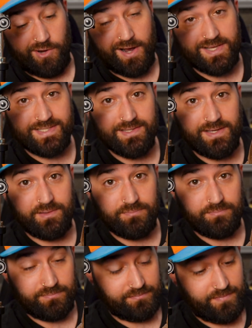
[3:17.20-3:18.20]
honestly,
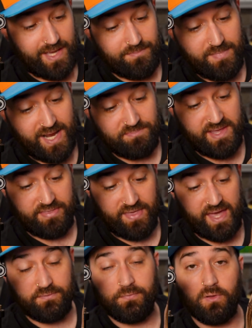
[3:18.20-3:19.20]
it made me
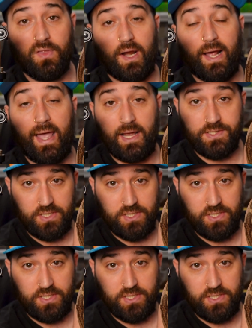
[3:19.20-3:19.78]
thankful that I had